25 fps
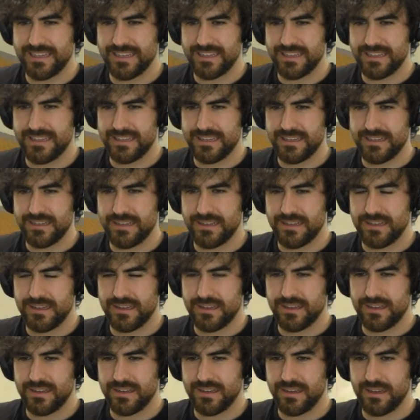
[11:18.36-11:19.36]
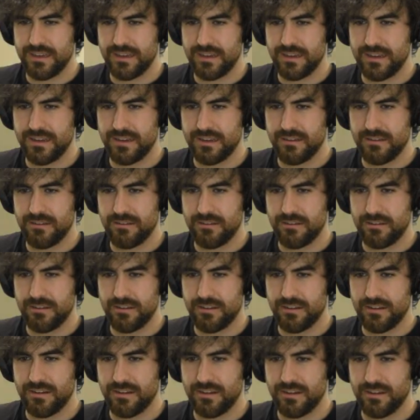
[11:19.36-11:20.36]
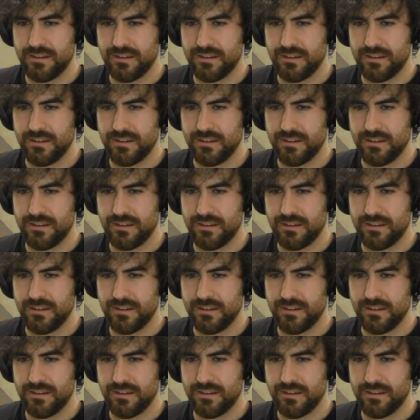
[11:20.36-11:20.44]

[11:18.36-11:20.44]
Nothing is said.